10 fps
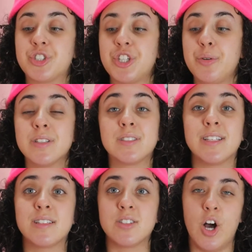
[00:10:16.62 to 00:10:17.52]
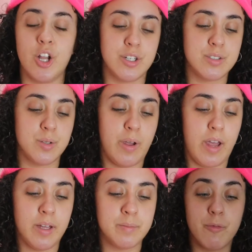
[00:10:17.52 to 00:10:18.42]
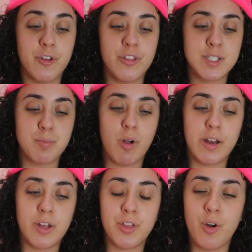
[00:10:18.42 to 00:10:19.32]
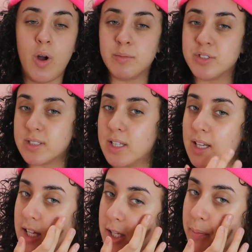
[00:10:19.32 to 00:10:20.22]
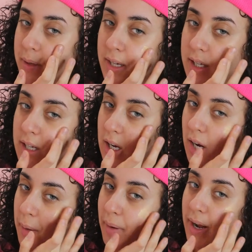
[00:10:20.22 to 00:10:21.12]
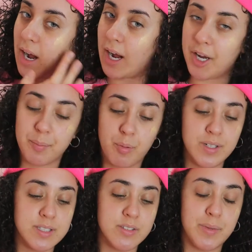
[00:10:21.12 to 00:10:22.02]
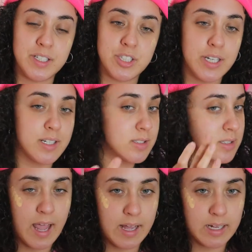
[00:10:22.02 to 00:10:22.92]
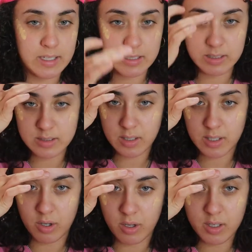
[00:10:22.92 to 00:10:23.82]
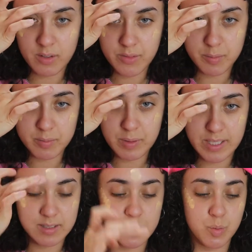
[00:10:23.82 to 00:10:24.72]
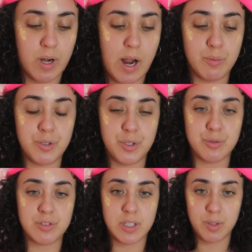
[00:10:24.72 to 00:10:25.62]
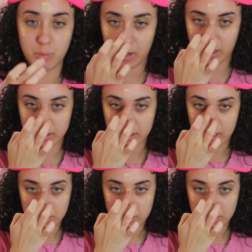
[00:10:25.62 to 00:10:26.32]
She was $6, okay? For this product though, I'm just gonna keep it on my higher points of my cheeks and on all of the places where I would usually want